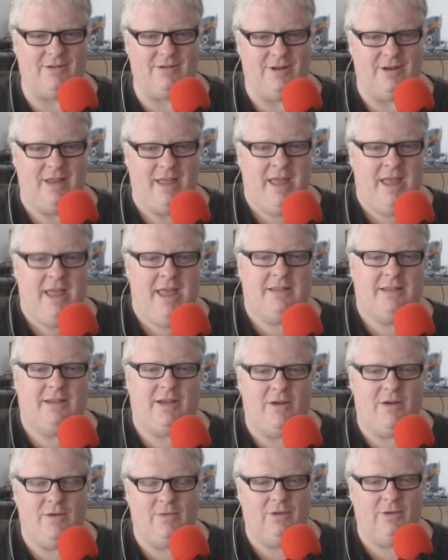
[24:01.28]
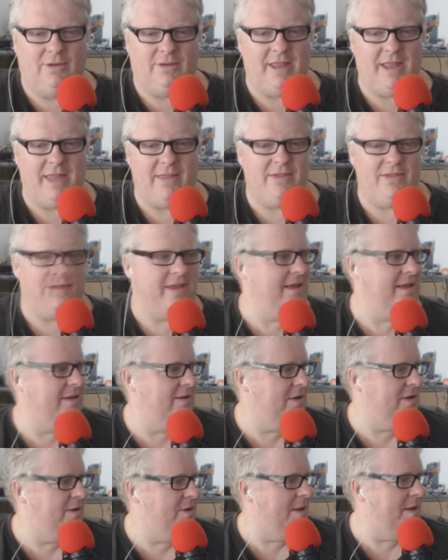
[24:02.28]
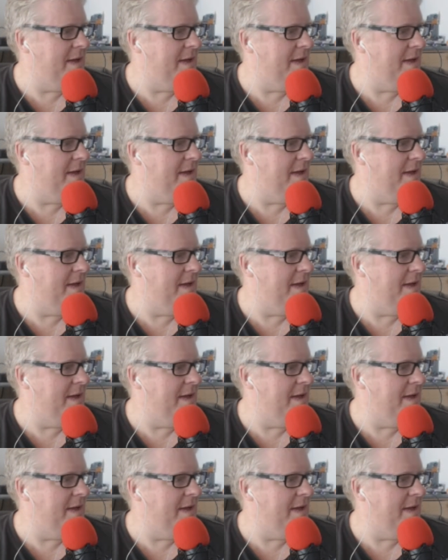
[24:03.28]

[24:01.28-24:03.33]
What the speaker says: no good. So, look, the other thing,